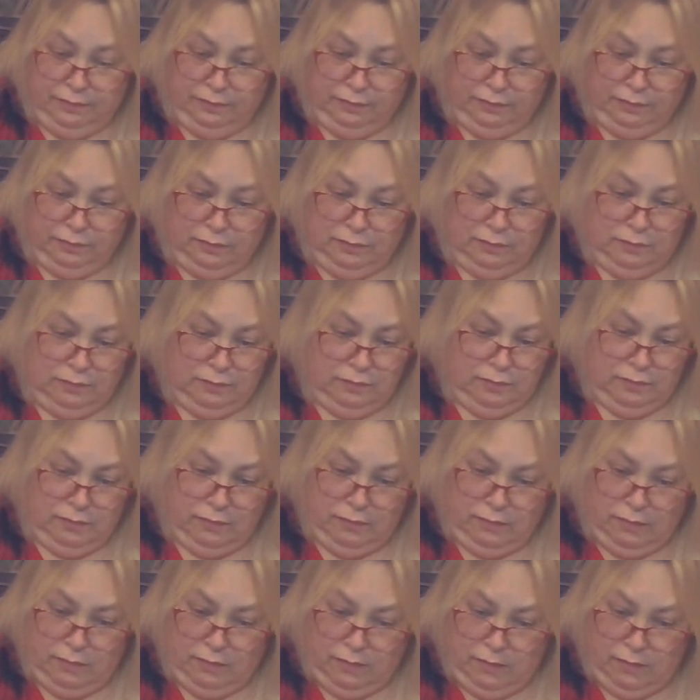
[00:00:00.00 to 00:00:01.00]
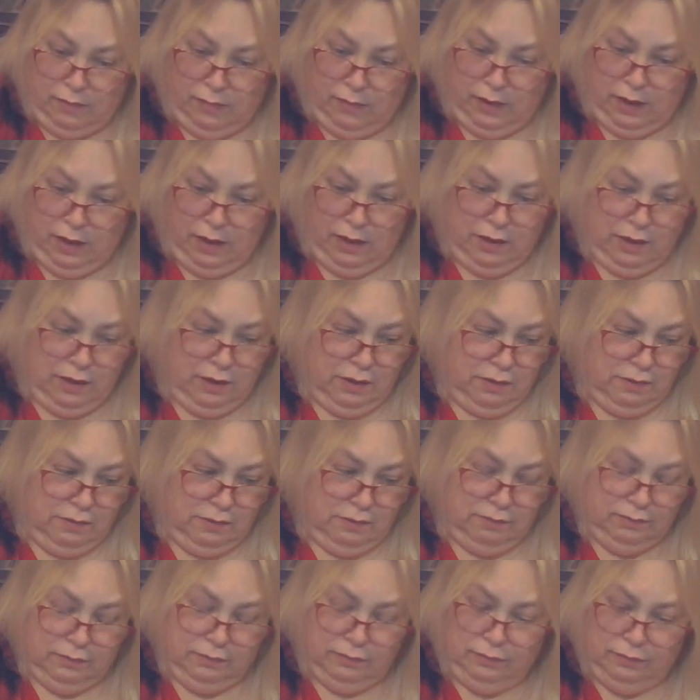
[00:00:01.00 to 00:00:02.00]

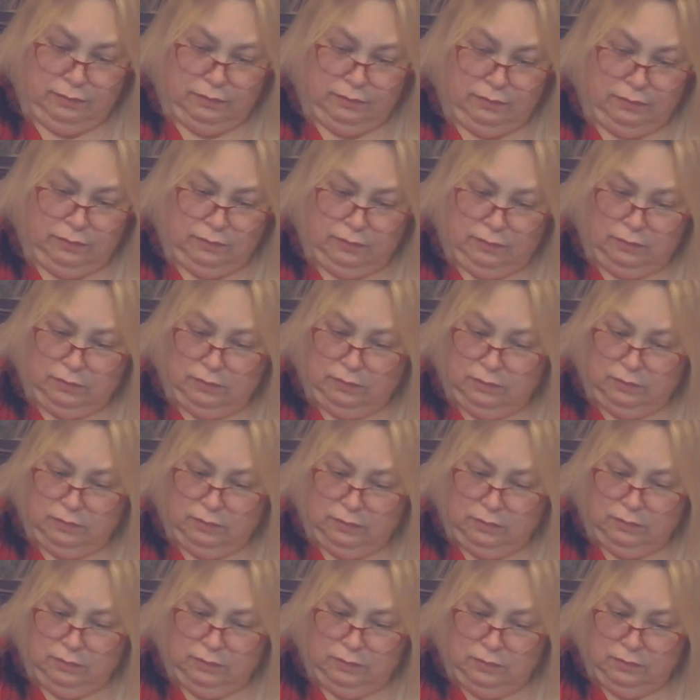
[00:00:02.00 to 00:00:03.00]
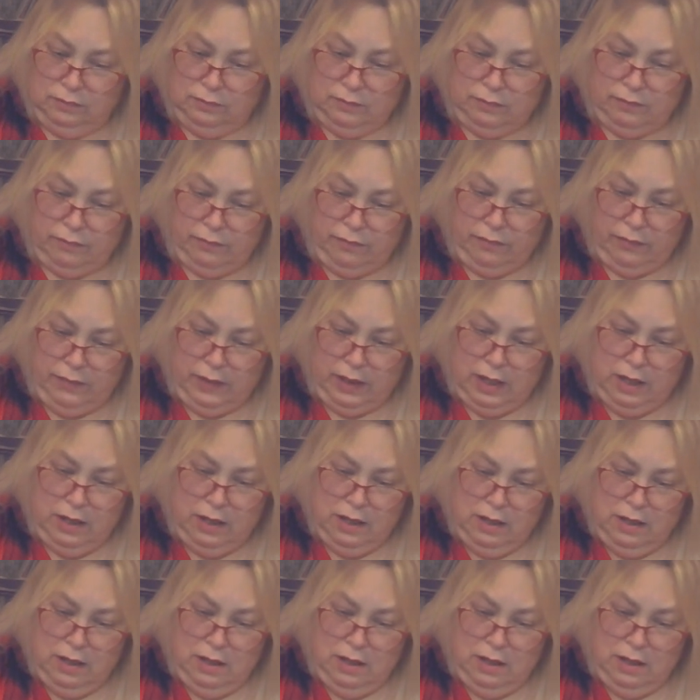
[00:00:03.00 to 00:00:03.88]
[no speech]